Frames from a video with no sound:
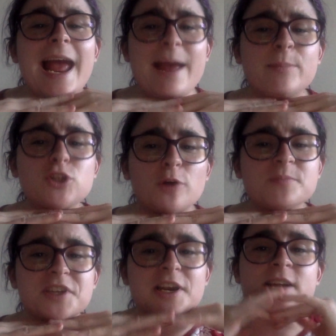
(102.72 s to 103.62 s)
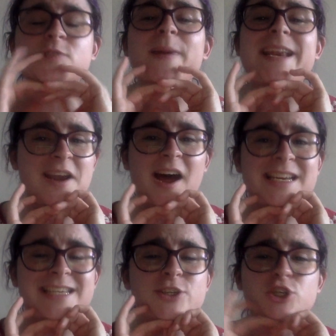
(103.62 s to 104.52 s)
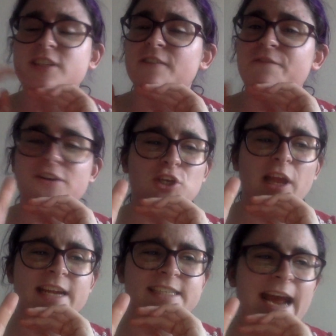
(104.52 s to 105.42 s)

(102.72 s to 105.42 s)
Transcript: Emma Thompson has been knighted. She's officially a